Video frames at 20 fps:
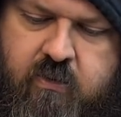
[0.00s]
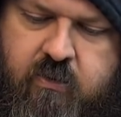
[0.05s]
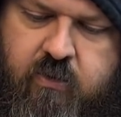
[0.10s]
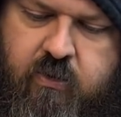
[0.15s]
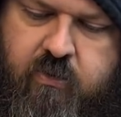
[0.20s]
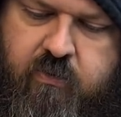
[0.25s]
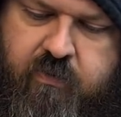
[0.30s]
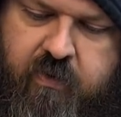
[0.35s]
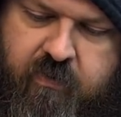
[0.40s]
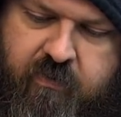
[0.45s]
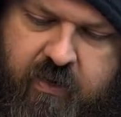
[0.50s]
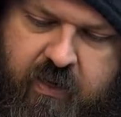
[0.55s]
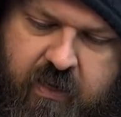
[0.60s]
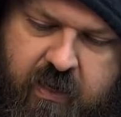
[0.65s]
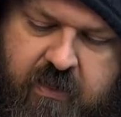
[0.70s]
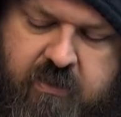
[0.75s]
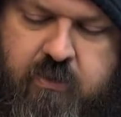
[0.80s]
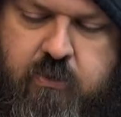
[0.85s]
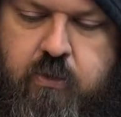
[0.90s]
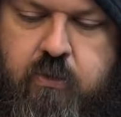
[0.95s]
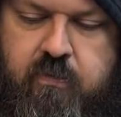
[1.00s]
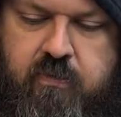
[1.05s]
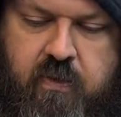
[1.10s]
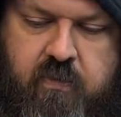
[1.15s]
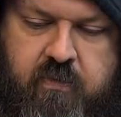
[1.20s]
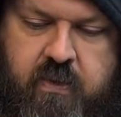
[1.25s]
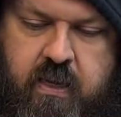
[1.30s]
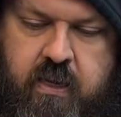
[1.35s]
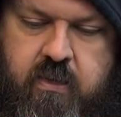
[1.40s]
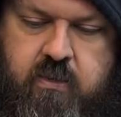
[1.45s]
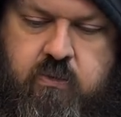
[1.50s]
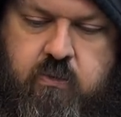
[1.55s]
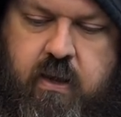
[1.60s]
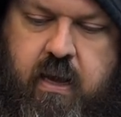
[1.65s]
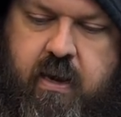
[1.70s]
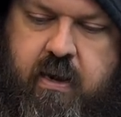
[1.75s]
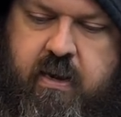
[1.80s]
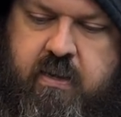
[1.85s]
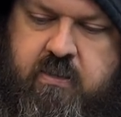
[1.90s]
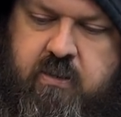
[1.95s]
215. That's a 215. So we
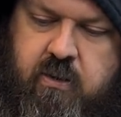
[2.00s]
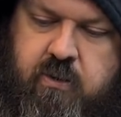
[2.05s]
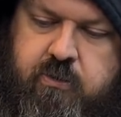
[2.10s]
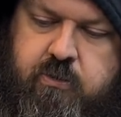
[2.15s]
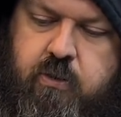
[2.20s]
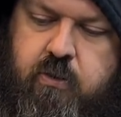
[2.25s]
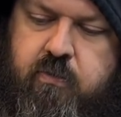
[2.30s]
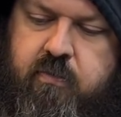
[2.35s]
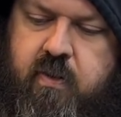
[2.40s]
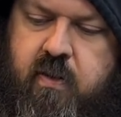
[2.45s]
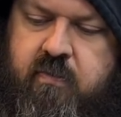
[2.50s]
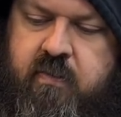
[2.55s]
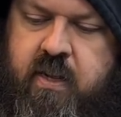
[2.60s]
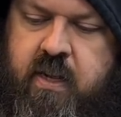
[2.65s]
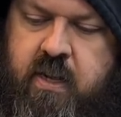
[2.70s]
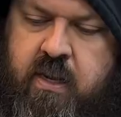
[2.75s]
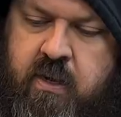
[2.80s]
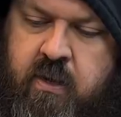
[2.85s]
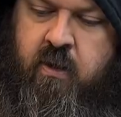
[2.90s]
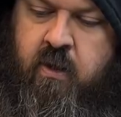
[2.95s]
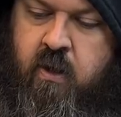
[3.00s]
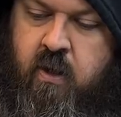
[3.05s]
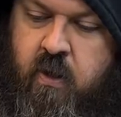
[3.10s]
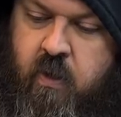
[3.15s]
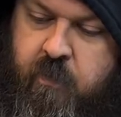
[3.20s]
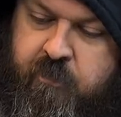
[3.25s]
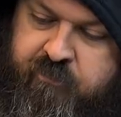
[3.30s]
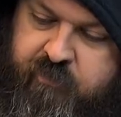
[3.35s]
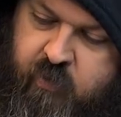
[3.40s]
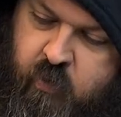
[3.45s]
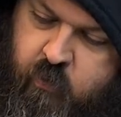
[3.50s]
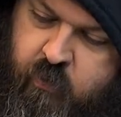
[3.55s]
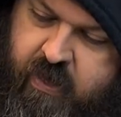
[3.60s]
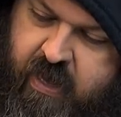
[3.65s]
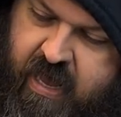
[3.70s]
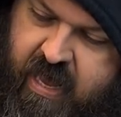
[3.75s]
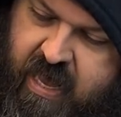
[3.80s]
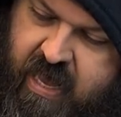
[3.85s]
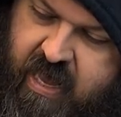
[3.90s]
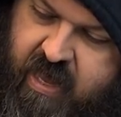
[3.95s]
got an SR 215 we
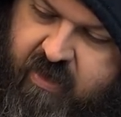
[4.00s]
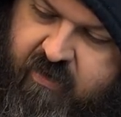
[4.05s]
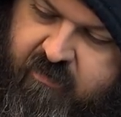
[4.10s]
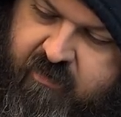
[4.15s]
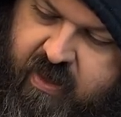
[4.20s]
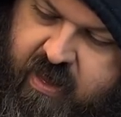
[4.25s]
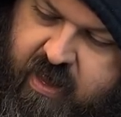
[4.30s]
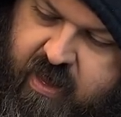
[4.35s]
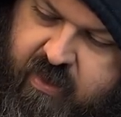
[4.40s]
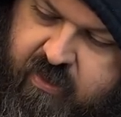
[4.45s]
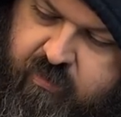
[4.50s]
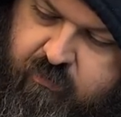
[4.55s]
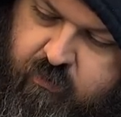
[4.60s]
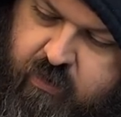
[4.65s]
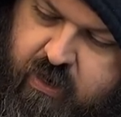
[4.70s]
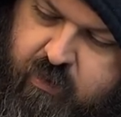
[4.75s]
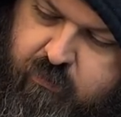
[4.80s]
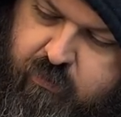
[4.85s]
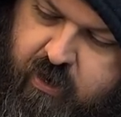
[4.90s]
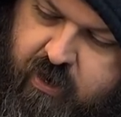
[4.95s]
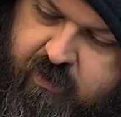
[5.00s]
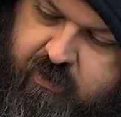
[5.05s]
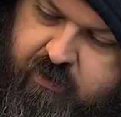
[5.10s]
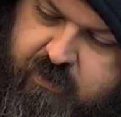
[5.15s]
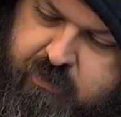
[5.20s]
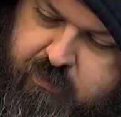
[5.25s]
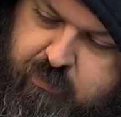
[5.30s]
have a Three Brothers